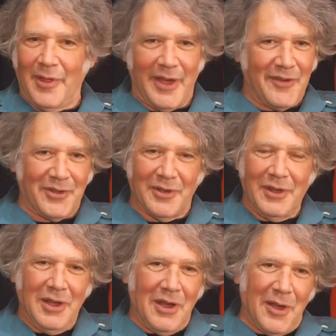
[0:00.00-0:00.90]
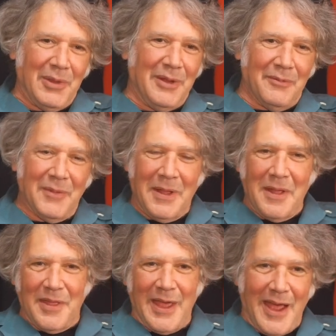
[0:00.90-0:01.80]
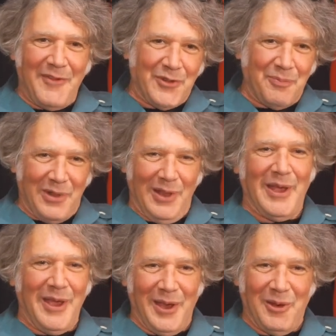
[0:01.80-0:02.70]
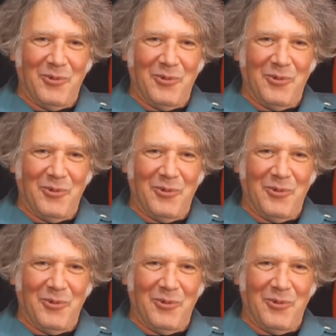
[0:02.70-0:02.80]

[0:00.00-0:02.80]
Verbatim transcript: They have to, I mean, they have to play